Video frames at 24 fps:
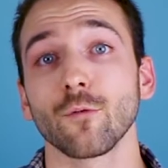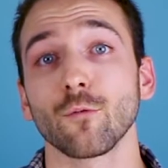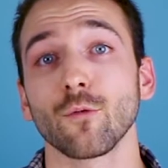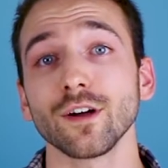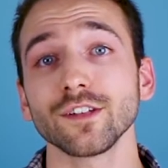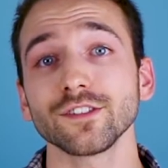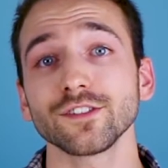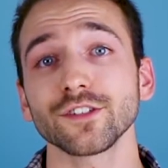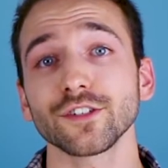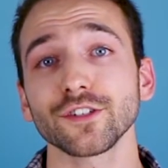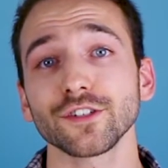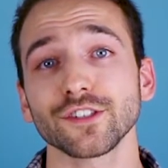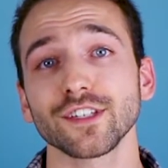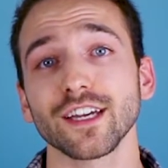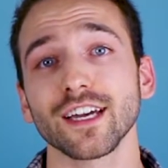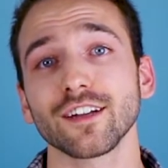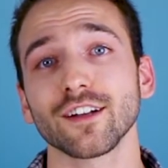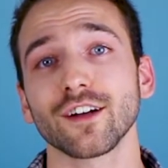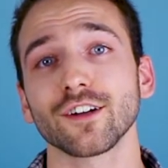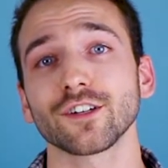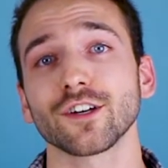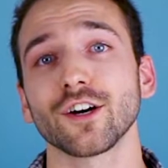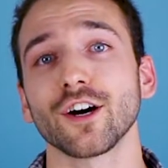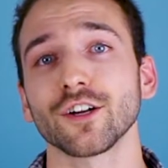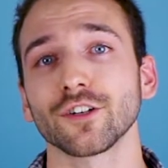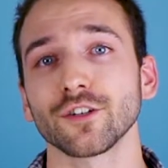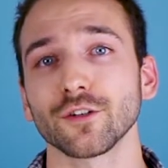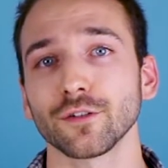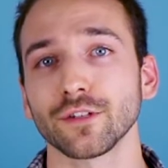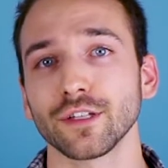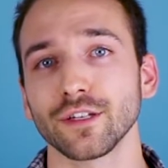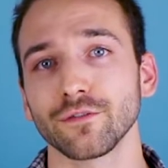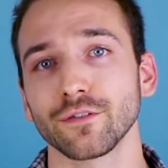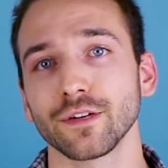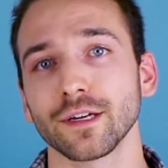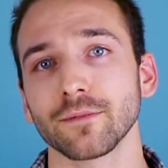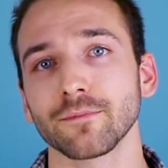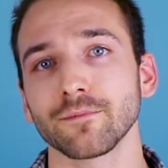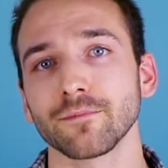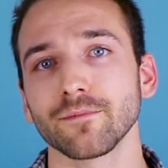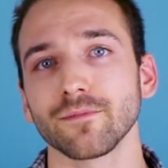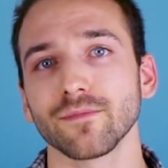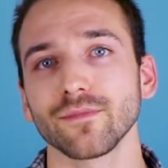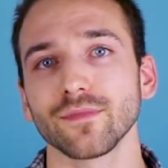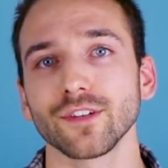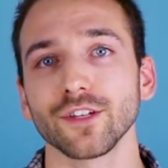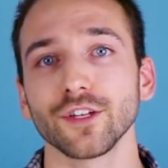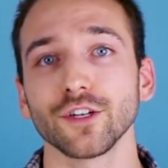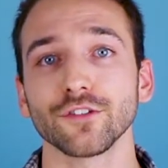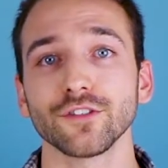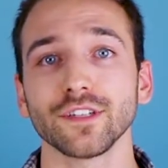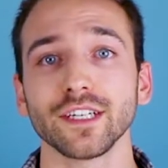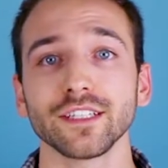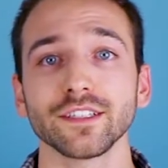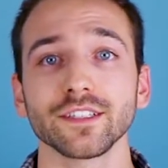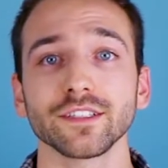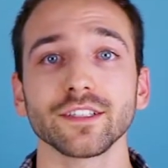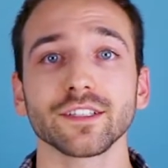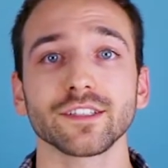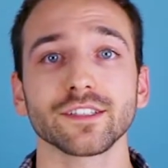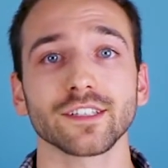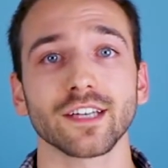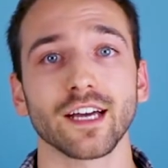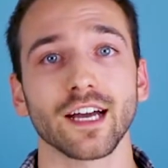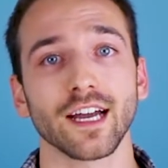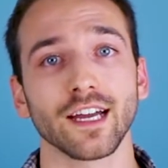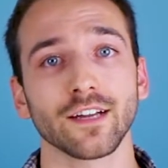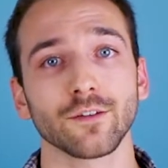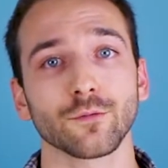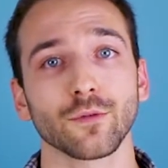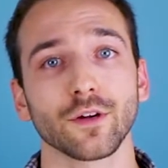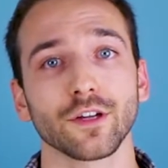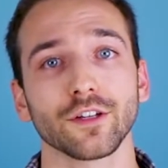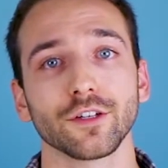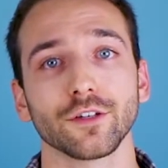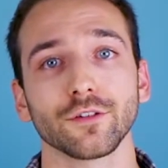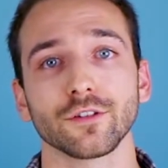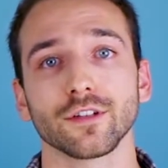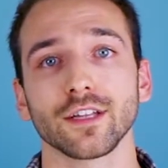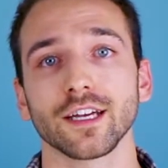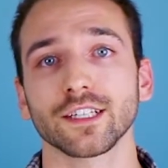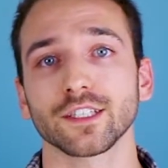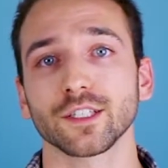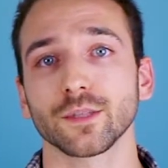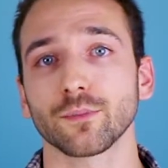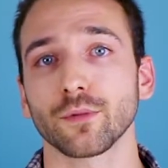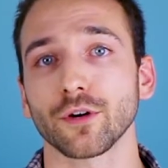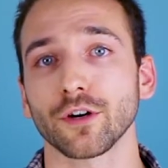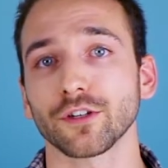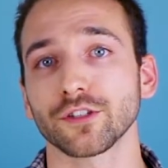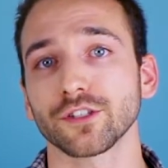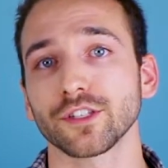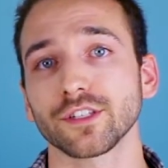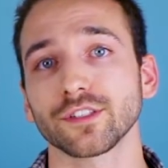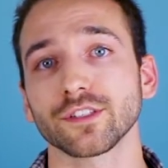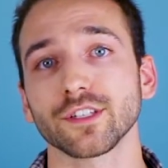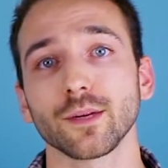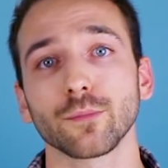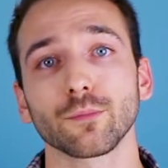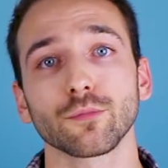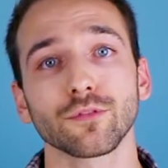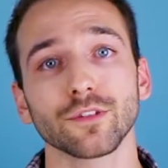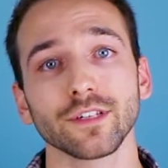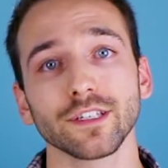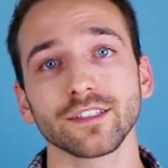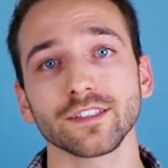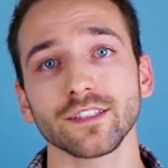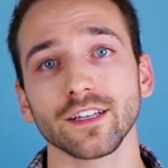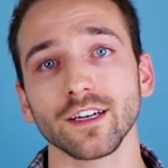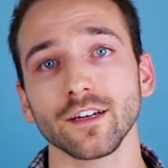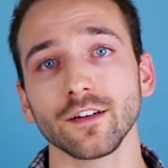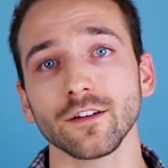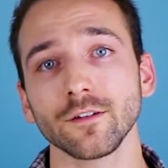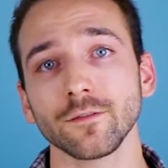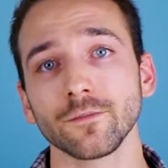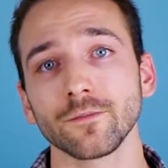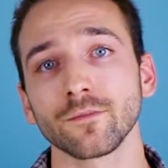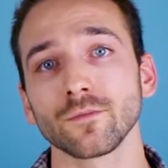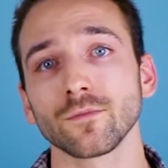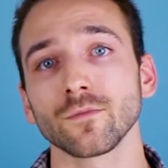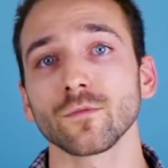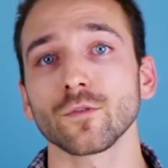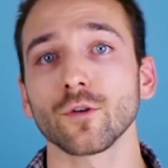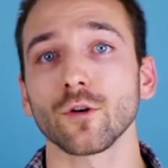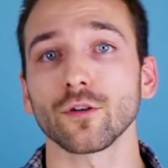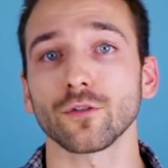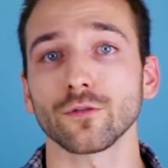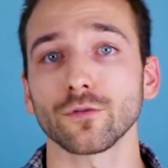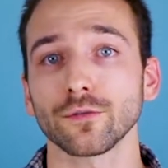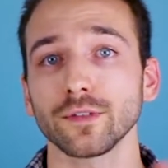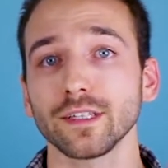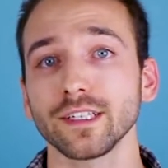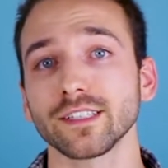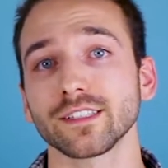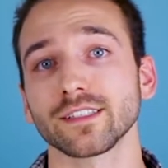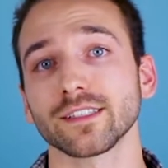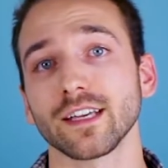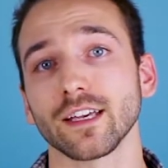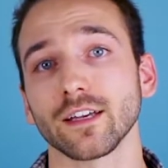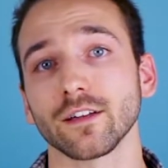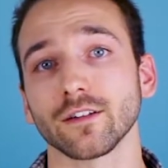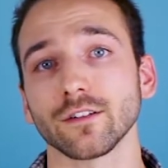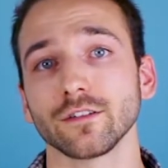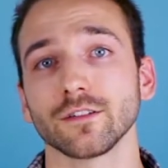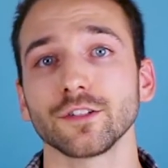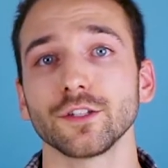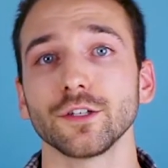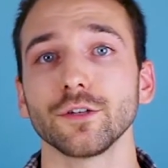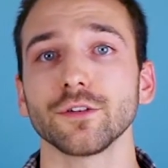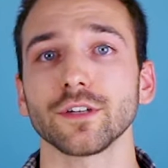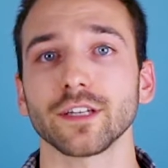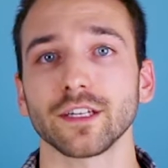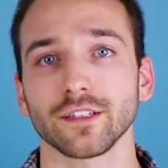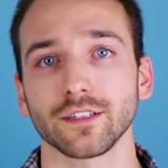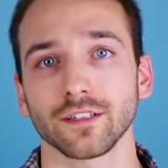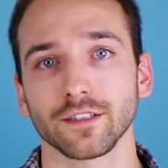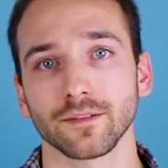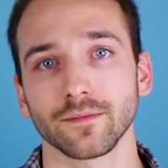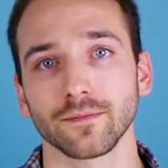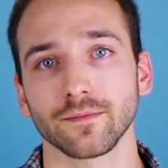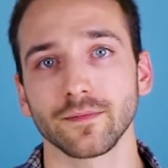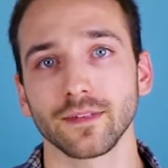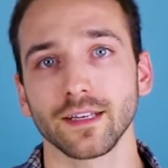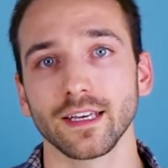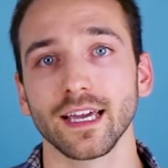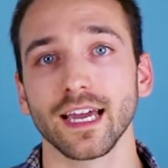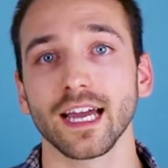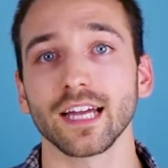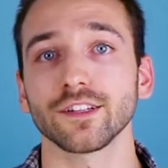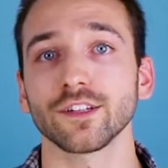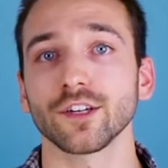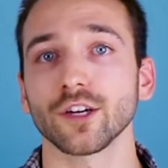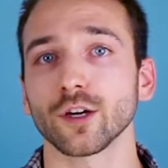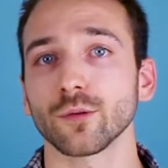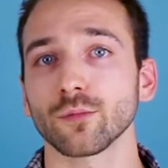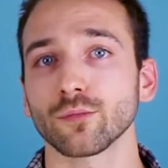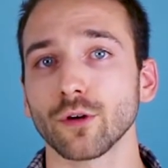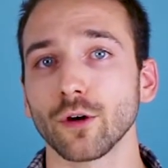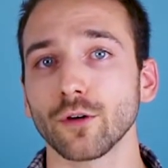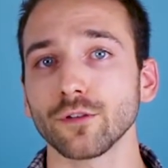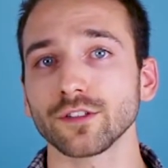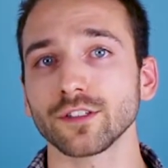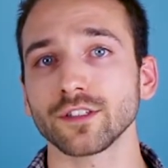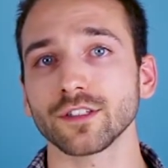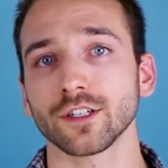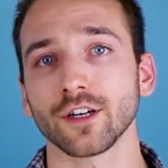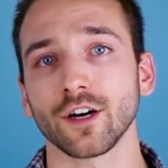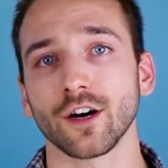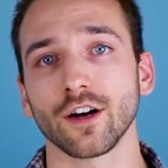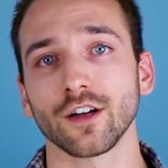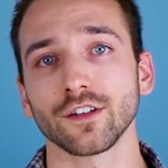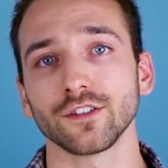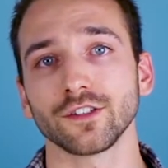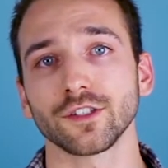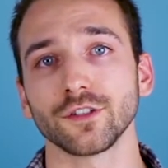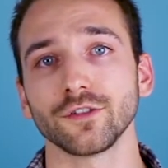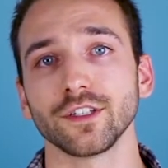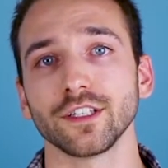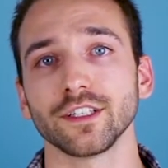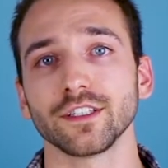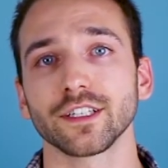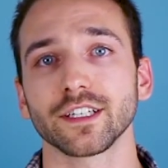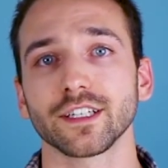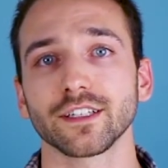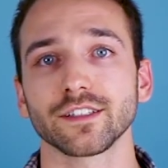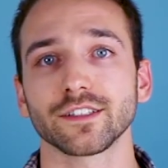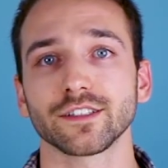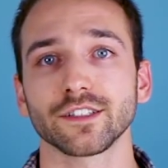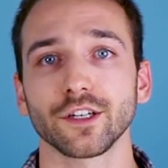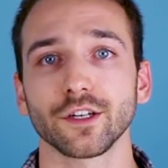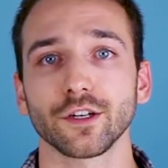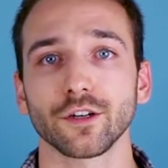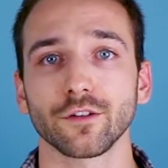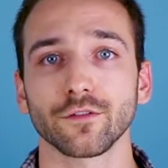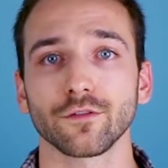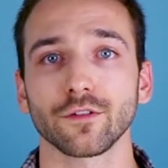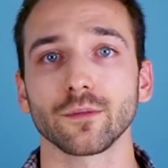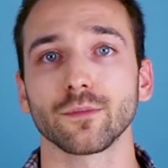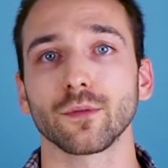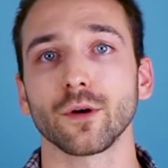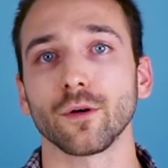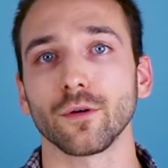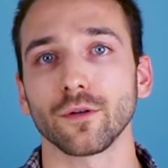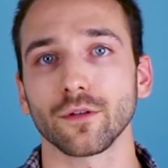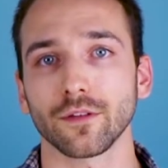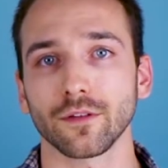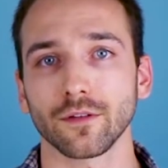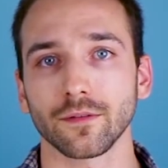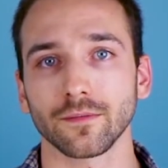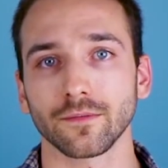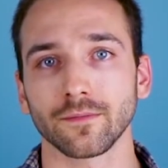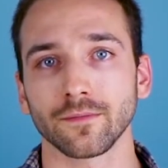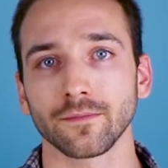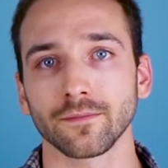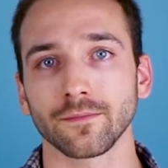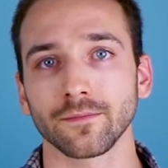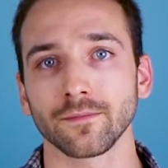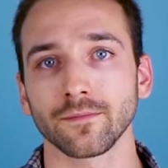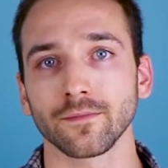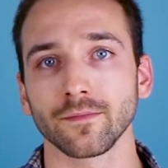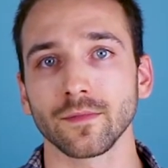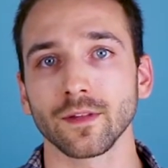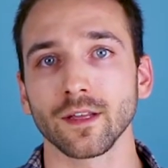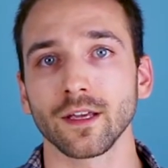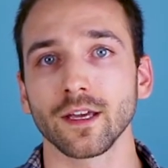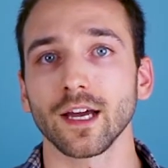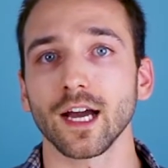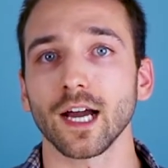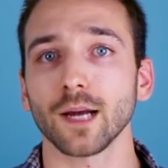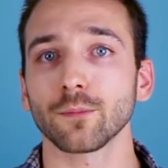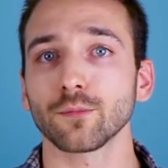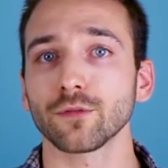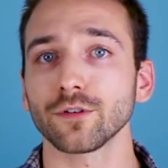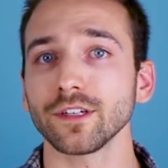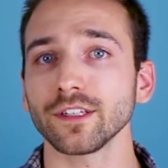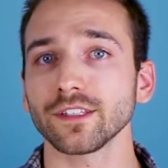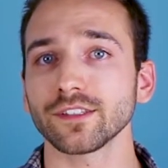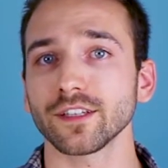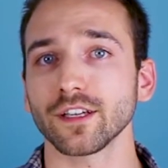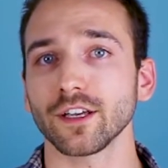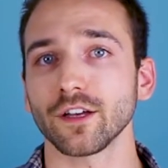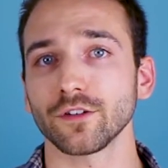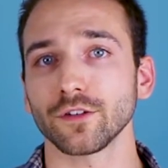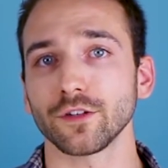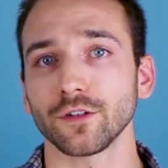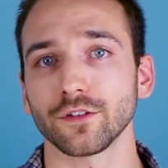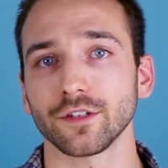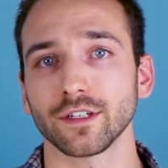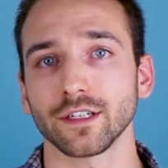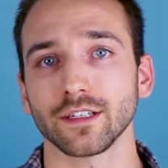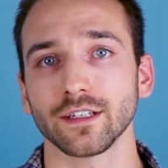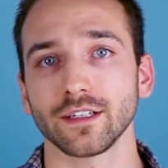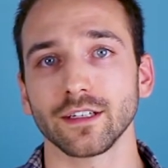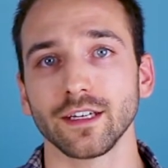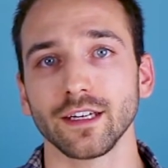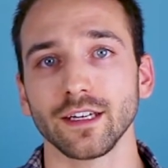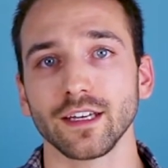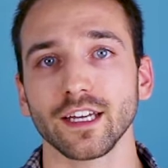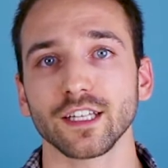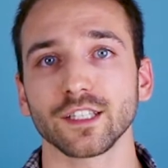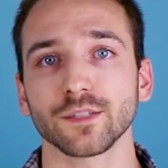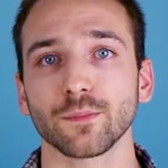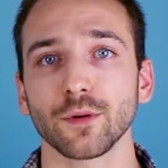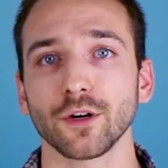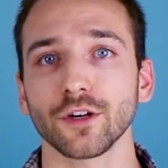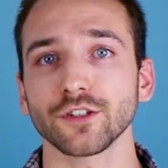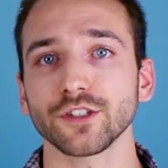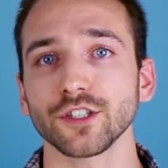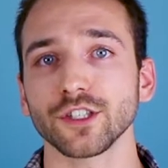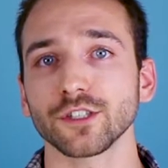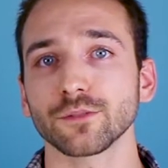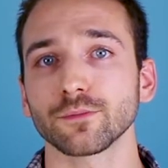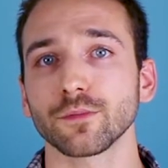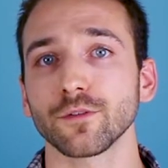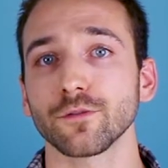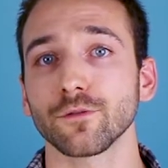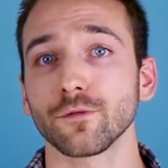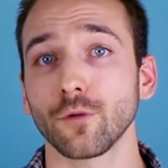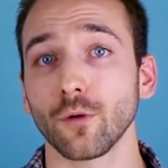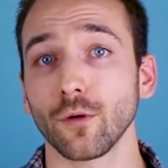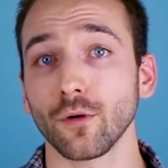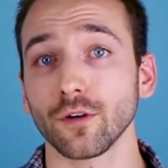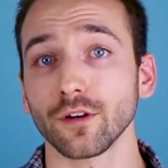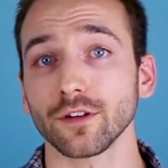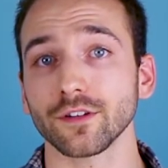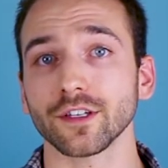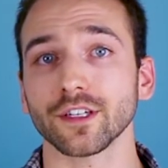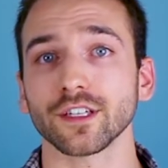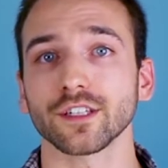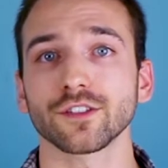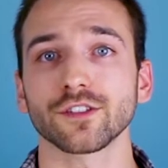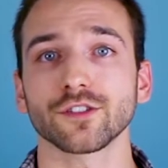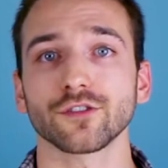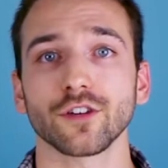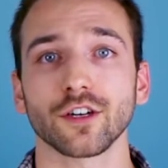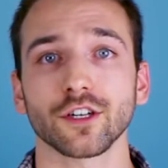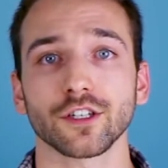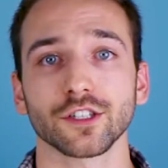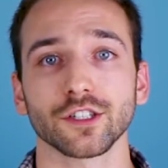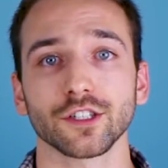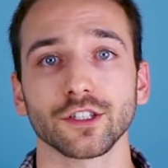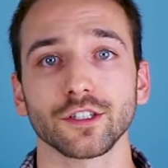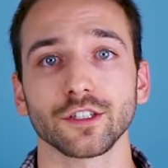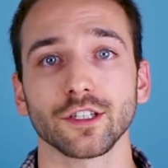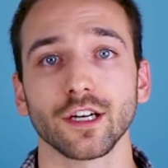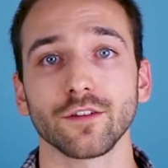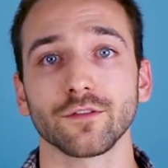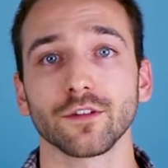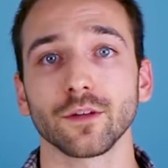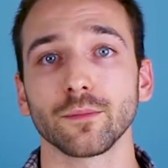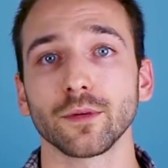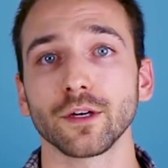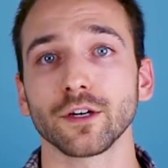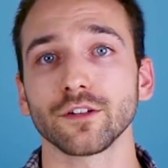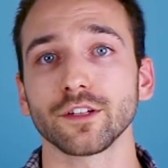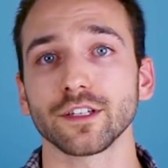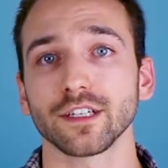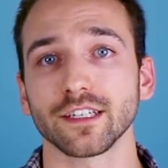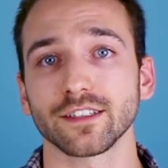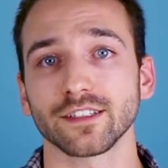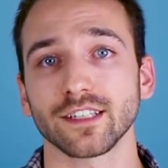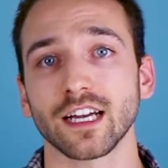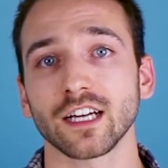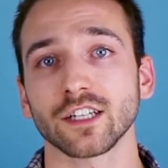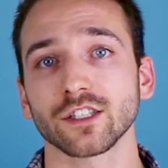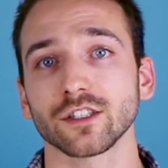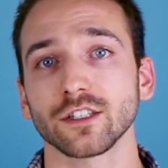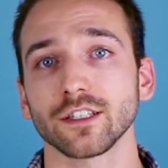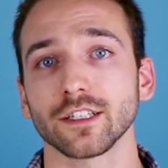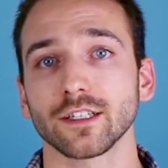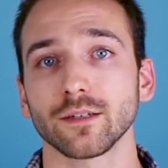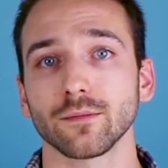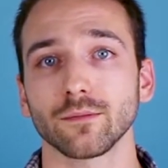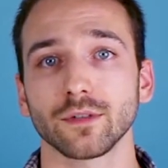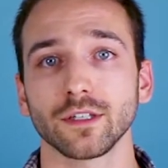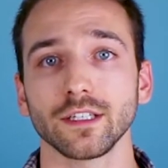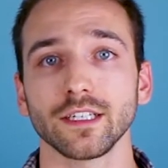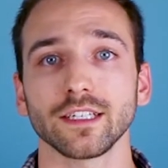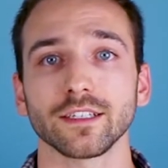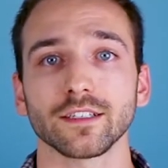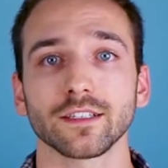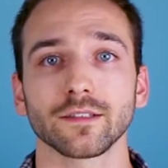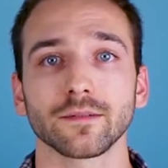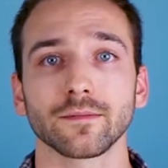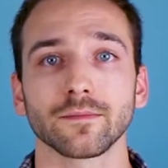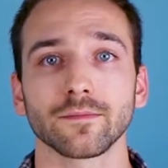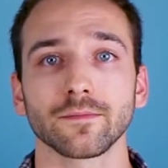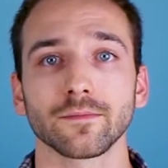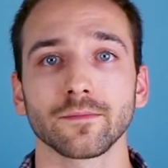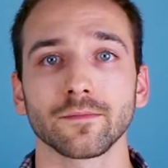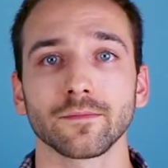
Once you're set on condo living, you'll need to decide whether you'd like to purchase a pre-sale or resale unit, and there are pros and cons you need to consider for both. A pre-sale unit is purchased before the construction of the building is actually complete.